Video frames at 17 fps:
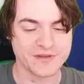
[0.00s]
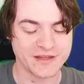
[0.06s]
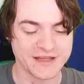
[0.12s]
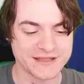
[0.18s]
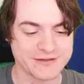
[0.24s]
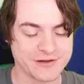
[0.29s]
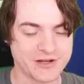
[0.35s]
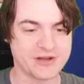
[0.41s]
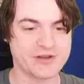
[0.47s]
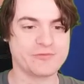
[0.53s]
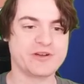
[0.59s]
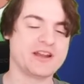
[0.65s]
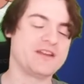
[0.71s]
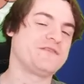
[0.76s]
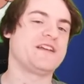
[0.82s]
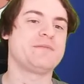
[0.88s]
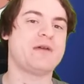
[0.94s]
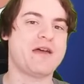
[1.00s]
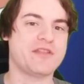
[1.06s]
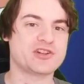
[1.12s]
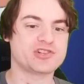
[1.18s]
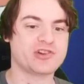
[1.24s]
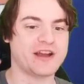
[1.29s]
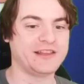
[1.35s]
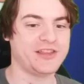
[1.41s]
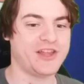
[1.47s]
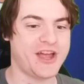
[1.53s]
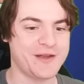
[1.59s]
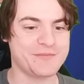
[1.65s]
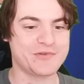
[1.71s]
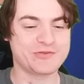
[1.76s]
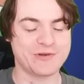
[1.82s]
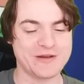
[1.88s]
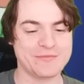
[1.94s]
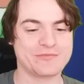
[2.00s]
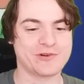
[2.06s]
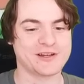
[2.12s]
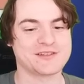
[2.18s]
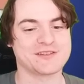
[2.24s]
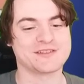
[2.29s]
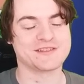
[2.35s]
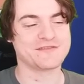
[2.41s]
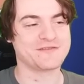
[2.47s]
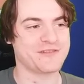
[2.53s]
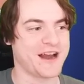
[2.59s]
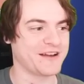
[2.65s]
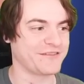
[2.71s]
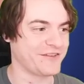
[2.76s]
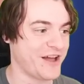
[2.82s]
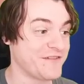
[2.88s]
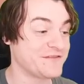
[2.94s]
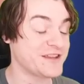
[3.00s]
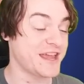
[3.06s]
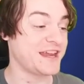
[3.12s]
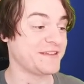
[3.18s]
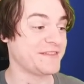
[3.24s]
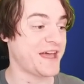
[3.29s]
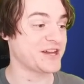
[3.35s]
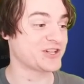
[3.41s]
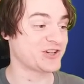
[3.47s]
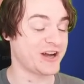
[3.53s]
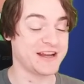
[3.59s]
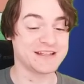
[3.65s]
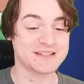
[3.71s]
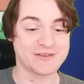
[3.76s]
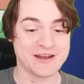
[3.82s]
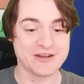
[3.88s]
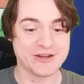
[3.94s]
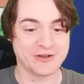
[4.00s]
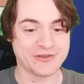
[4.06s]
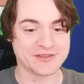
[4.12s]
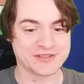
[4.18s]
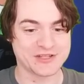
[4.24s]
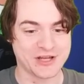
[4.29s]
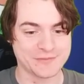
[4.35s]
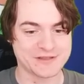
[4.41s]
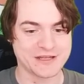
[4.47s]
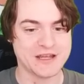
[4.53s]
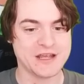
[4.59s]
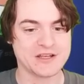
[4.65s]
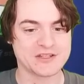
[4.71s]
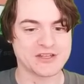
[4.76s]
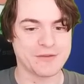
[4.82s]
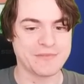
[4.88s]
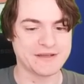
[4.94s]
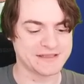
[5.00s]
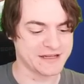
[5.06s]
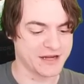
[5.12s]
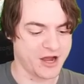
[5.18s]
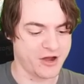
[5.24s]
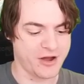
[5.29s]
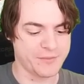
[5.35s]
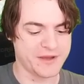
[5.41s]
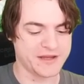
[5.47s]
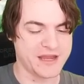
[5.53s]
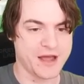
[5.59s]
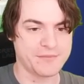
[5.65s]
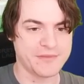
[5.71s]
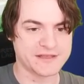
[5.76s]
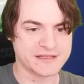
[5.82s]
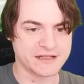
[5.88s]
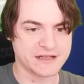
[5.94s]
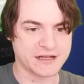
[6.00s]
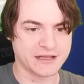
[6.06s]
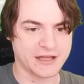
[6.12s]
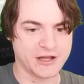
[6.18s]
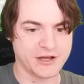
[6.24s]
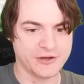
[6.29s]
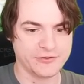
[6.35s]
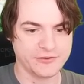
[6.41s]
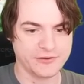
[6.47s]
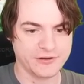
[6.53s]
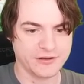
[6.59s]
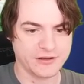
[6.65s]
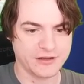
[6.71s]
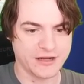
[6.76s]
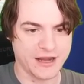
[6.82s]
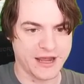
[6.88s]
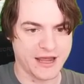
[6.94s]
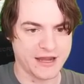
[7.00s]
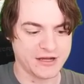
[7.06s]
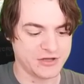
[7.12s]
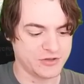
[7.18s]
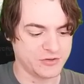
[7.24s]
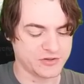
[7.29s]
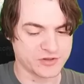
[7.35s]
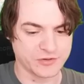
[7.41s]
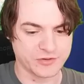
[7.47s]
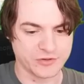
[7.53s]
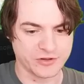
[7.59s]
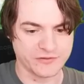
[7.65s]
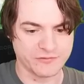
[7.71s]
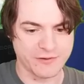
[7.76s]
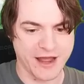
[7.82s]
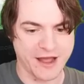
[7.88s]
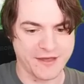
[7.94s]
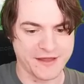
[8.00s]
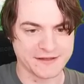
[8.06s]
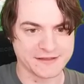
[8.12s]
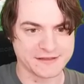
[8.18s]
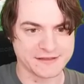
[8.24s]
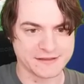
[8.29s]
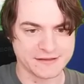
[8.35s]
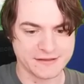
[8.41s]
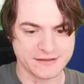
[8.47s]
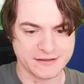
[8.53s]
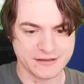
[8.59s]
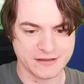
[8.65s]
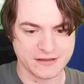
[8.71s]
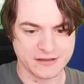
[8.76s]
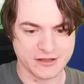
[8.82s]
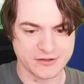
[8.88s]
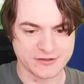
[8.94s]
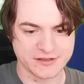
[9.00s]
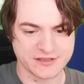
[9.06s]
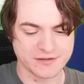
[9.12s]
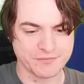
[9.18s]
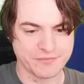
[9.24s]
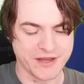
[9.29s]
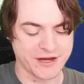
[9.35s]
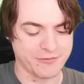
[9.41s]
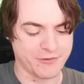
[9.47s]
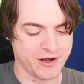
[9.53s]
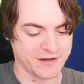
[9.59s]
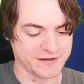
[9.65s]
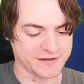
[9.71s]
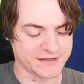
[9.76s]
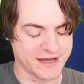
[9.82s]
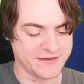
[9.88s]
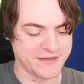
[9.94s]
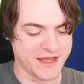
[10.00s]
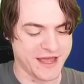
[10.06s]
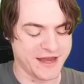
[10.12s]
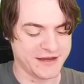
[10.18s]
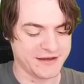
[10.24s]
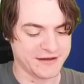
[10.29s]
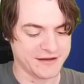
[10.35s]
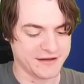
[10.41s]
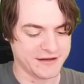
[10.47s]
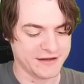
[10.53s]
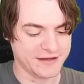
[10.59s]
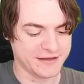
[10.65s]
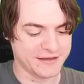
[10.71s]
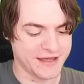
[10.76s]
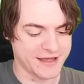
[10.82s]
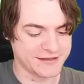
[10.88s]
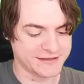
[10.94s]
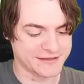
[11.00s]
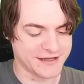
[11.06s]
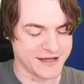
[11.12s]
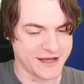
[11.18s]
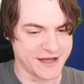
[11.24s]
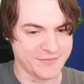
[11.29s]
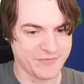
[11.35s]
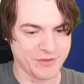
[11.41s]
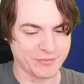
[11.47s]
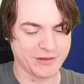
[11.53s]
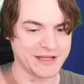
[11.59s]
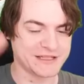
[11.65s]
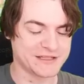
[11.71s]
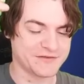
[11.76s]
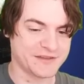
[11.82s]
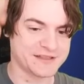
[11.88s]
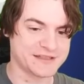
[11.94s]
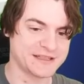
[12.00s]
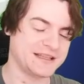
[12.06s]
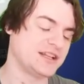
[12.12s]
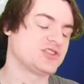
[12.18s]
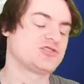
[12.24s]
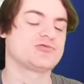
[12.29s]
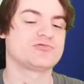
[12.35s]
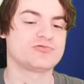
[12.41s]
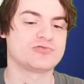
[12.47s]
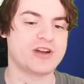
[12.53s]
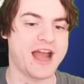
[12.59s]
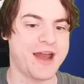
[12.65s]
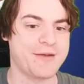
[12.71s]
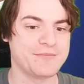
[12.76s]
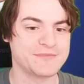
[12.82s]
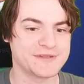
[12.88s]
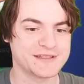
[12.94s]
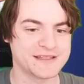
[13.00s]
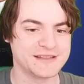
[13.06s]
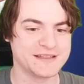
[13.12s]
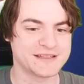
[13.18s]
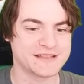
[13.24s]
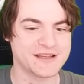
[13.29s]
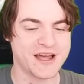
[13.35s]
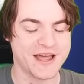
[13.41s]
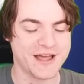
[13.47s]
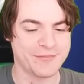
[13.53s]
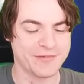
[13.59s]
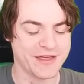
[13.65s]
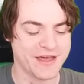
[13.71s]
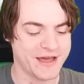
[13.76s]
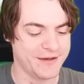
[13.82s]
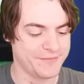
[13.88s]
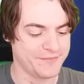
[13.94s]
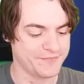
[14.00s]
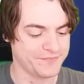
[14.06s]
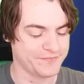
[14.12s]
is we're gonna think about the train line between Brussels and Frankfurt. I've taken that train, so I'd know all the stops. So I'm missing Cologne and Düsseldorf. Wow, those are some big ones. And then there's the place of the silly trams in the sky up there.